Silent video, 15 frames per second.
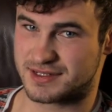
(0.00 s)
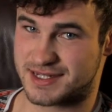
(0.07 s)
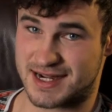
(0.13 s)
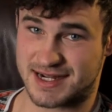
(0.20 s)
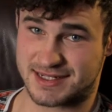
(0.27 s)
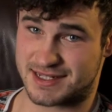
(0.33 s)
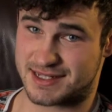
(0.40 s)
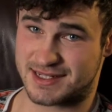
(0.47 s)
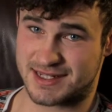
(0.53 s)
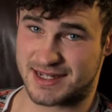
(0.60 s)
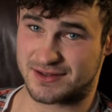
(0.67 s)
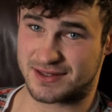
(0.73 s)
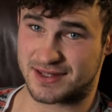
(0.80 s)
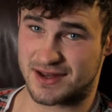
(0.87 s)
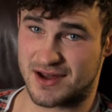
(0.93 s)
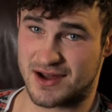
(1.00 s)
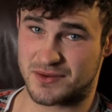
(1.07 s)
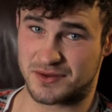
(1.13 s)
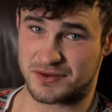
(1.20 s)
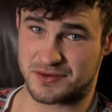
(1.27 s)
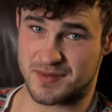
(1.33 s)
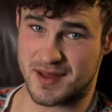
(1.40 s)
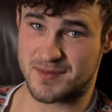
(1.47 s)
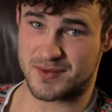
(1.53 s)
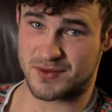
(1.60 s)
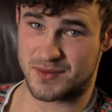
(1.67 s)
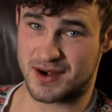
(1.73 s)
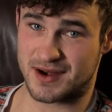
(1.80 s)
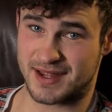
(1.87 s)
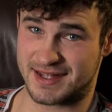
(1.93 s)
Dark didn't doubt that Hogg would remember
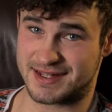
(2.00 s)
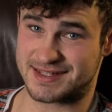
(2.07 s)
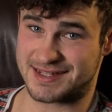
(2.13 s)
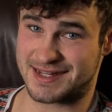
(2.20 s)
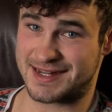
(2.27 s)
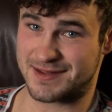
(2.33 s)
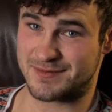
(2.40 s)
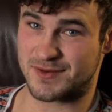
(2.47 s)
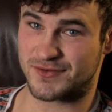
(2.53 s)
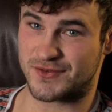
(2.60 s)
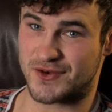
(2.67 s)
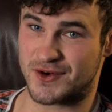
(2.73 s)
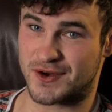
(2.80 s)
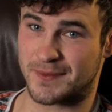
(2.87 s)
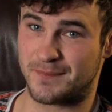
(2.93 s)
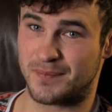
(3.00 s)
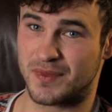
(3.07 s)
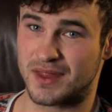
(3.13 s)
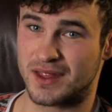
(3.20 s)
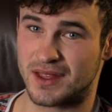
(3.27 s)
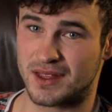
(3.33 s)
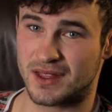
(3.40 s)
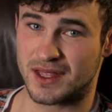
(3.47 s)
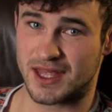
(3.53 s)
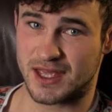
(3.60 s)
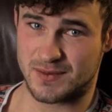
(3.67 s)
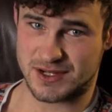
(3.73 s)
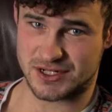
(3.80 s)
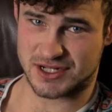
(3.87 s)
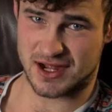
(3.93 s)
where he had seen him before.
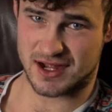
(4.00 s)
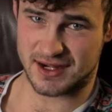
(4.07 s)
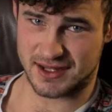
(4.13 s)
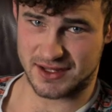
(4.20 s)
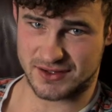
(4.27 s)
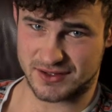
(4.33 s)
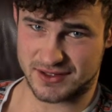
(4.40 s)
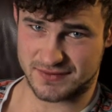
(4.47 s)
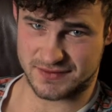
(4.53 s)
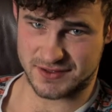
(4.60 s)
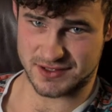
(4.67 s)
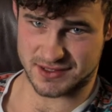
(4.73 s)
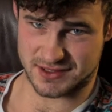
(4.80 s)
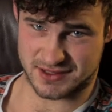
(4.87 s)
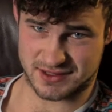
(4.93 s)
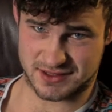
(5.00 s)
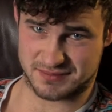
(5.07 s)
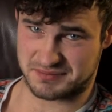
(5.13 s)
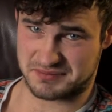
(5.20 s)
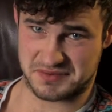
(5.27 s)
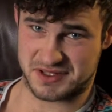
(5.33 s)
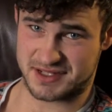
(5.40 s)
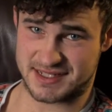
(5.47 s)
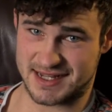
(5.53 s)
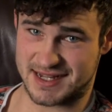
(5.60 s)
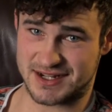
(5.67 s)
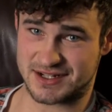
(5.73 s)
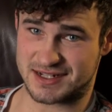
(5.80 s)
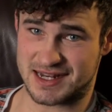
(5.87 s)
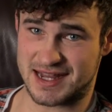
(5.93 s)
He wished Connie could have just
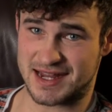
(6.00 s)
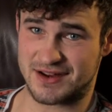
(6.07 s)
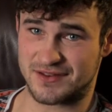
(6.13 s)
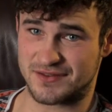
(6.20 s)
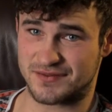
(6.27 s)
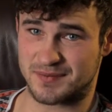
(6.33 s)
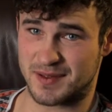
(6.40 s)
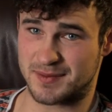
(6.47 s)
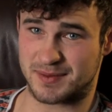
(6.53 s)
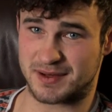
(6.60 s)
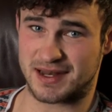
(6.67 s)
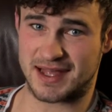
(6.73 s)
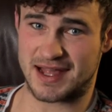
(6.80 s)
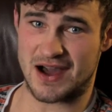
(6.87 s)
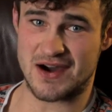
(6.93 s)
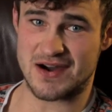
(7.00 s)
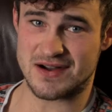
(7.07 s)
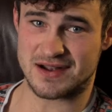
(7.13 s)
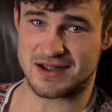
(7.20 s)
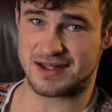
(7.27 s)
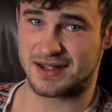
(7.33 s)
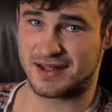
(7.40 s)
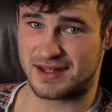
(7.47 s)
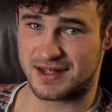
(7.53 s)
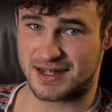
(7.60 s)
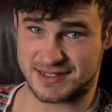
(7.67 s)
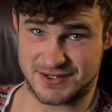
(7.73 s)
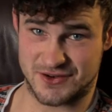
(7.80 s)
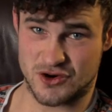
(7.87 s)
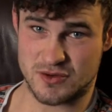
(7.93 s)
steered clear of people like Hogg,
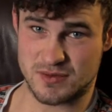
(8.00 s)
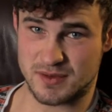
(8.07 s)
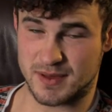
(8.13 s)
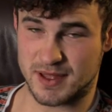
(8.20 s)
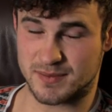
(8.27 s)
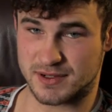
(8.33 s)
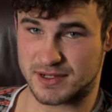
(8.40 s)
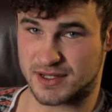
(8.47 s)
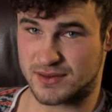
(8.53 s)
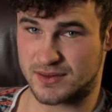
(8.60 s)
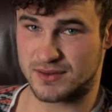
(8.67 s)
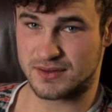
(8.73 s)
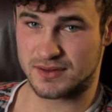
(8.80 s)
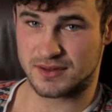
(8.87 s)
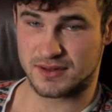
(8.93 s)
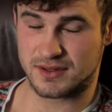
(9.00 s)
as normal people do.